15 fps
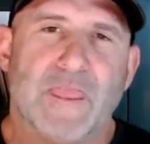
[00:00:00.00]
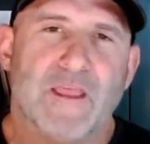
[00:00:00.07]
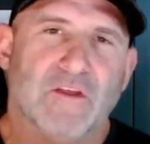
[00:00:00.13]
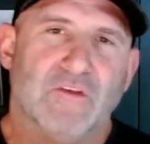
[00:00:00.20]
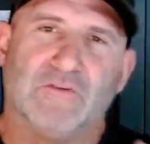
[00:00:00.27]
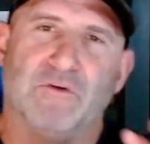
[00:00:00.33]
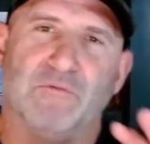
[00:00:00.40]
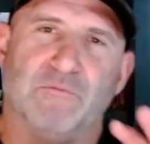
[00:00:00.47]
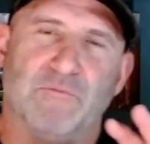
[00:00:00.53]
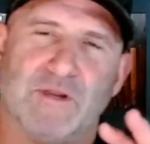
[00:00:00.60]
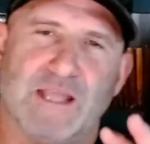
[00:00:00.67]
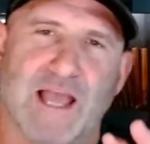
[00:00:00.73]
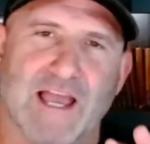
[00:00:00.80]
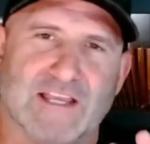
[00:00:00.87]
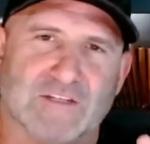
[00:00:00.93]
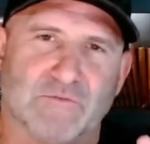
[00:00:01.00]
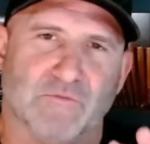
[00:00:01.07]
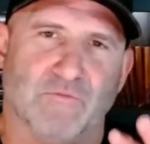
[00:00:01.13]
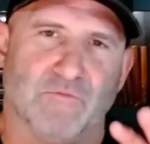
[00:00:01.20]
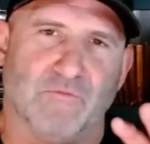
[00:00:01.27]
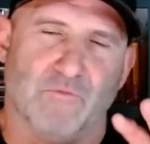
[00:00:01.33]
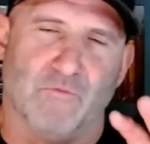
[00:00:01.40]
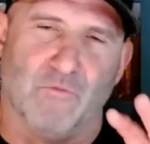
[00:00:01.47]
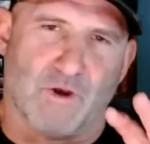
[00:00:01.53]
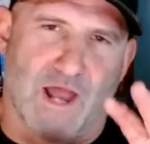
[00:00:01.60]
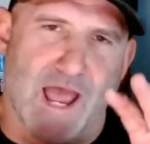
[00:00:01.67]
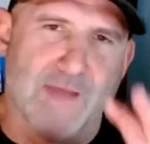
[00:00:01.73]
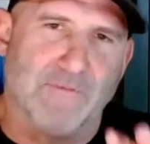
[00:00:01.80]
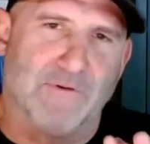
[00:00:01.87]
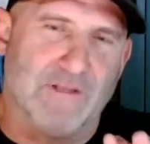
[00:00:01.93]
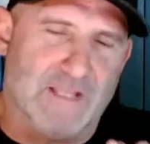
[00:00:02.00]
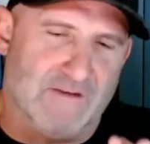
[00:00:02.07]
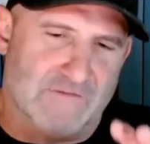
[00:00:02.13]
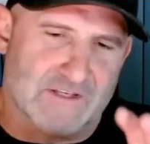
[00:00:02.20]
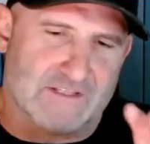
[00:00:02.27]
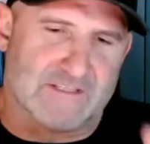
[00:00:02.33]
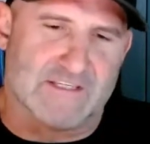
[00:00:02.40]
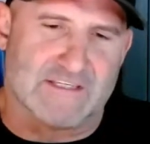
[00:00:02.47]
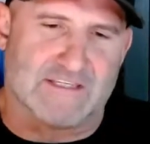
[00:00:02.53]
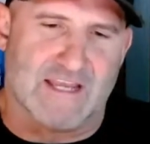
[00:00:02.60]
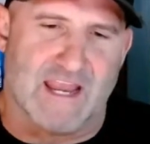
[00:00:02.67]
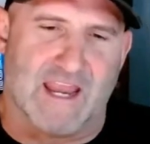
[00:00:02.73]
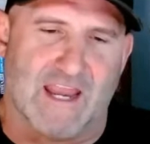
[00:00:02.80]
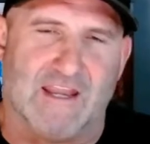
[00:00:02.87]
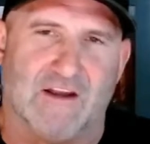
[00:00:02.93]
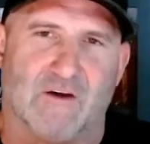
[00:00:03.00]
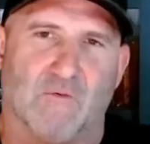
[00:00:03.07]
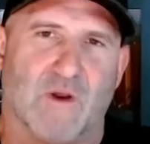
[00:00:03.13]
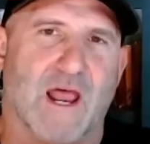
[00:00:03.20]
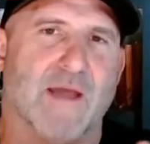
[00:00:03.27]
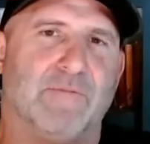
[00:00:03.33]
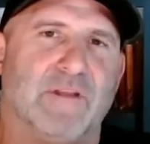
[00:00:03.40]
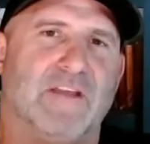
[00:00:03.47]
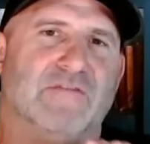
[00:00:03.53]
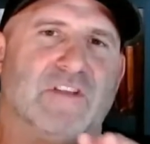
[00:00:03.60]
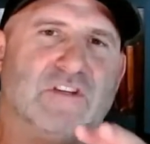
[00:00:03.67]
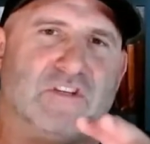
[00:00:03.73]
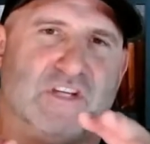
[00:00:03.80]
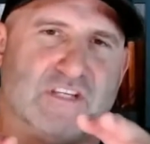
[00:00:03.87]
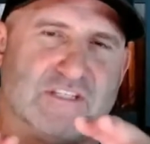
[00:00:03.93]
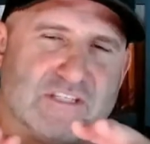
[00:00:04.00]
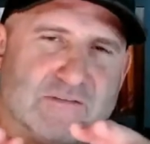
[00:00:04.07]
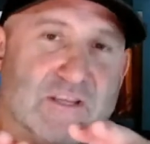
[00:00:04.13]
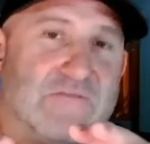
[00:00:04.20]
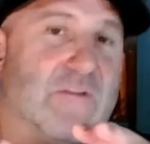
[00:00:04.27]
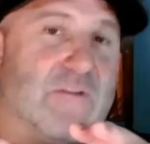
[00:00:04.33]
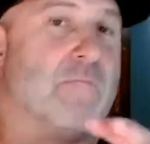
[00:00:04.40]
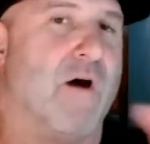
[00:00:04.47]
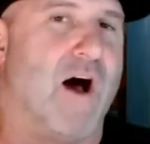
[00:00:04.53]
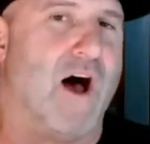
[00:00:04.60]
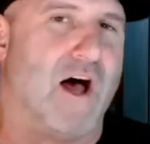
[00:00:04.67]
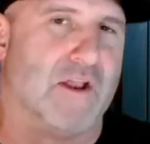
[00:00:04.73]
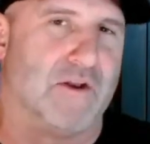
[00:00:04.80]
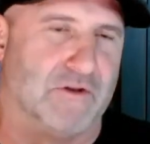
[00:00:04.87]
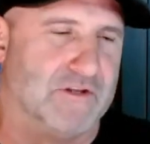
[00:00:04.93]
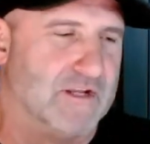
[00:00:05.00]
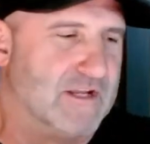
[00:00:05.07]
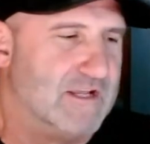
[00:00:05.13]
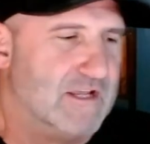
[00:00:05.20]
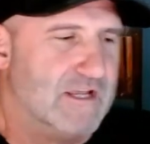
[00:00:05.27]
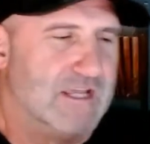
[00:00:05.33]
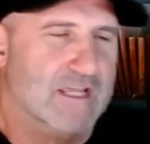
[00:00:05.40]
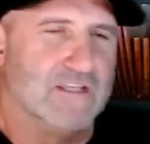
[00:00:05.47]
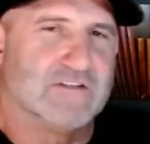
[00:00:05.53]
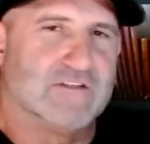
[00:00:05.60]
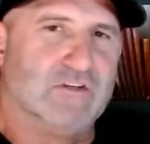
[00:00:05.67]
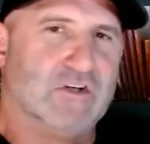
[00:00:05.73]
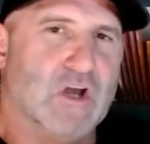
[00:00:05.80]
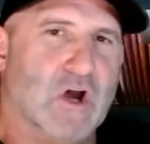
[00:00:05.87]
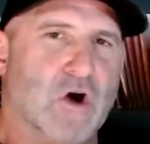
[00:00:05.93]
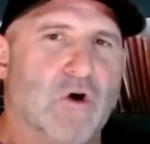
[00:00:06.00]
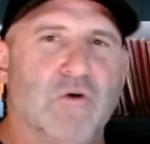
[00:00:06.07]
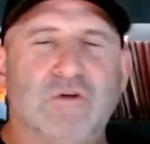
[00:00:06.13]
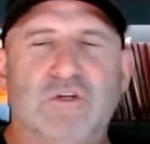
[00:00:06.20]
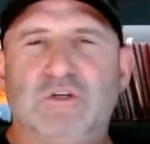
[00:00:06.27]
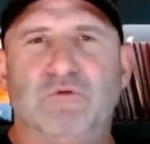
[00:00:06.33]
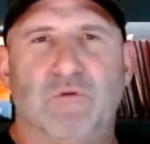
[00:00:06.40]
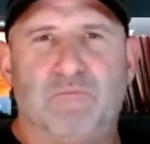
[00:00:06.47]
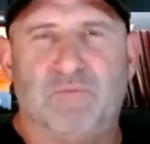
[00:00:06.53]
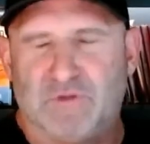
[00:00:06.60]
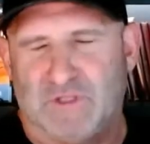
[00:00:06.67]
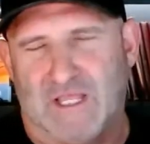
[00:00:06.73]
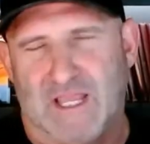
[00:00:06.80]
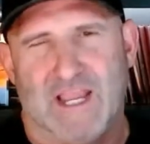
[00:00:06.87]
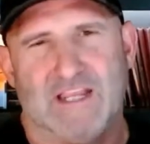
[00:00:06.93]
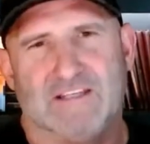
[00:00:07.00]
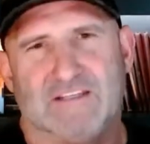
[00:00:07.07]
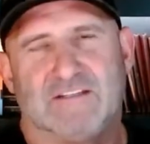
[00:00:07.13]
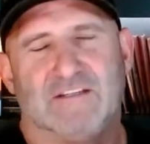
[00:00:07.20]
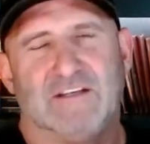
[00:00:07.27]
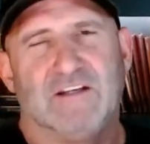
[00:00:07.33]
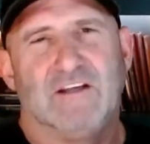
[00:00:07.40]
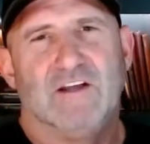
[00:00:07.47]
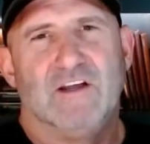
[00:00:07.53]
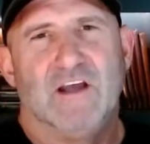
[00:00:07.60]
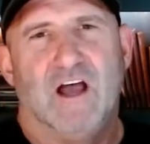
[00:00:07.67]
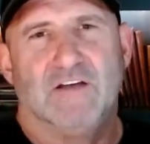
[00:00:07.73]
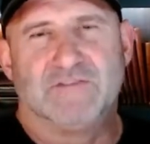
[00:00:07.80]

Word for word: So, guys, what I believe this is saying here, what I believe that Jesus even modeled, is go to a place of